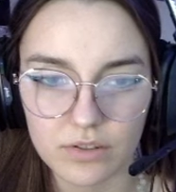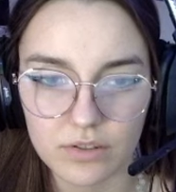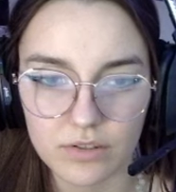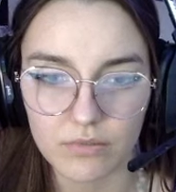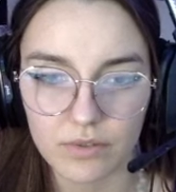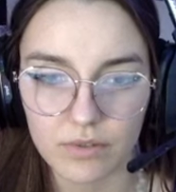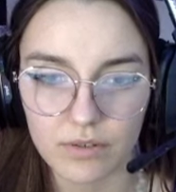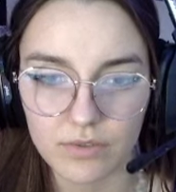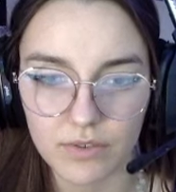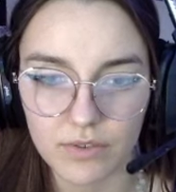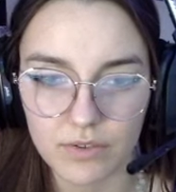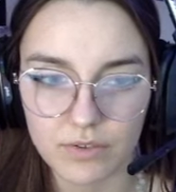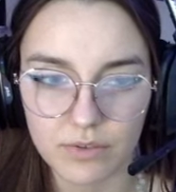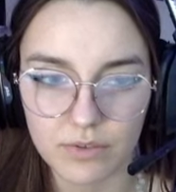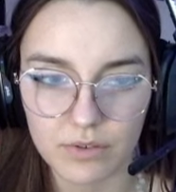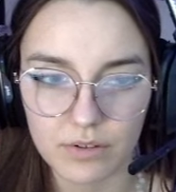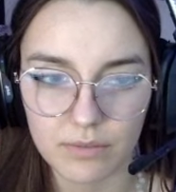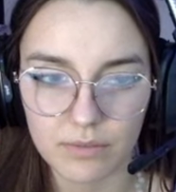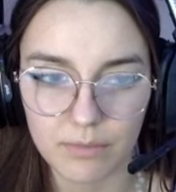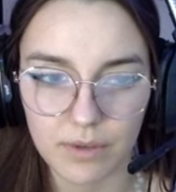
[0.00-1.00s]
What if they're
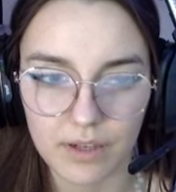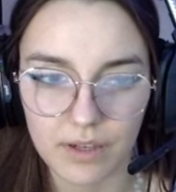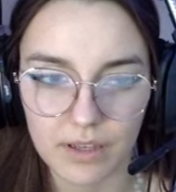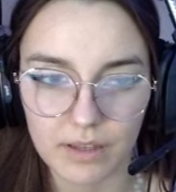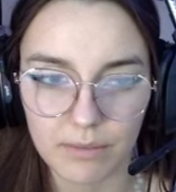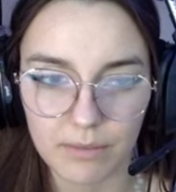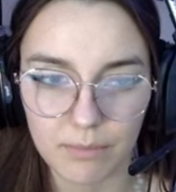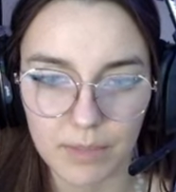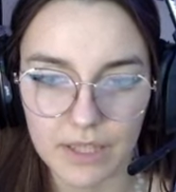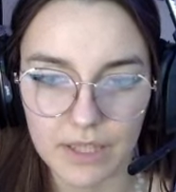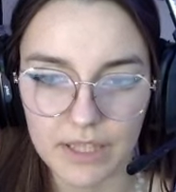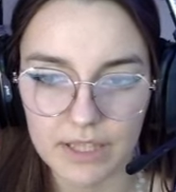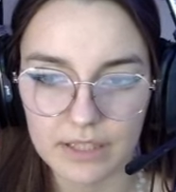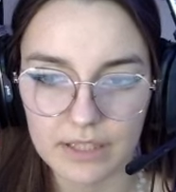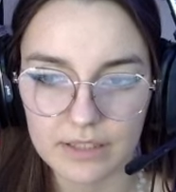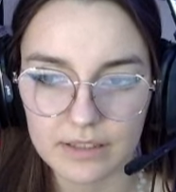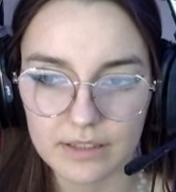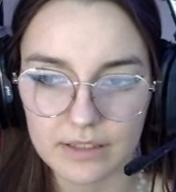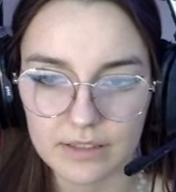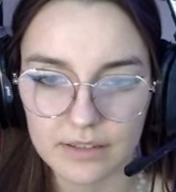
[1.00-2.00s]
sorted by
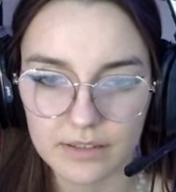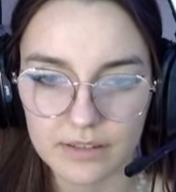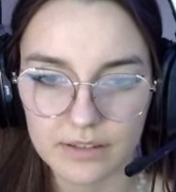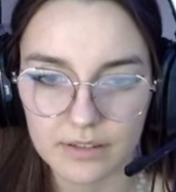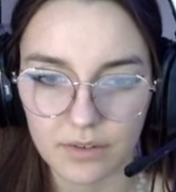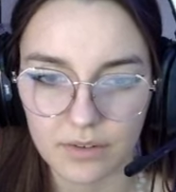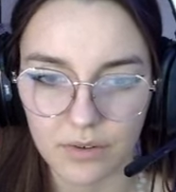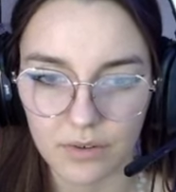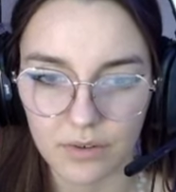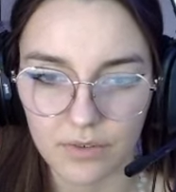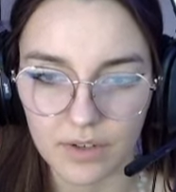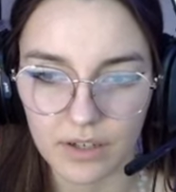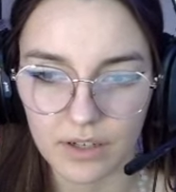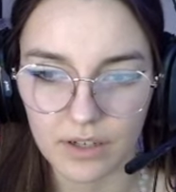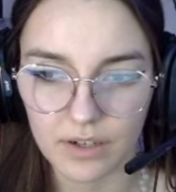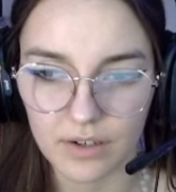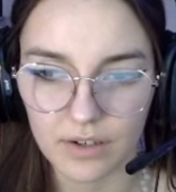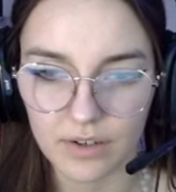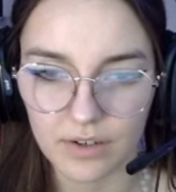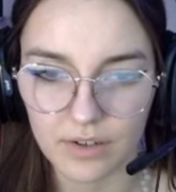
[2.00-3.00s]
beans are over
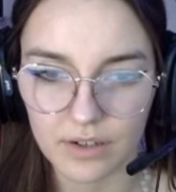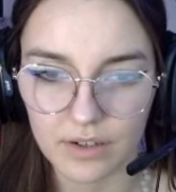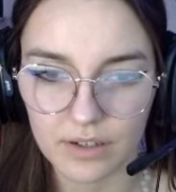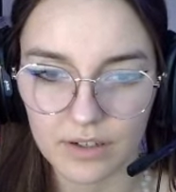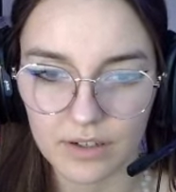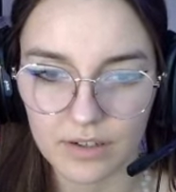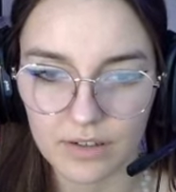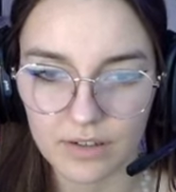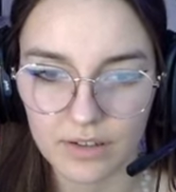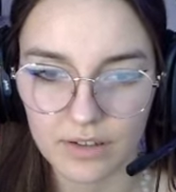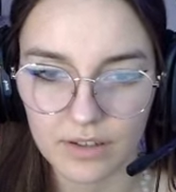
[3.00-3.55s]
here and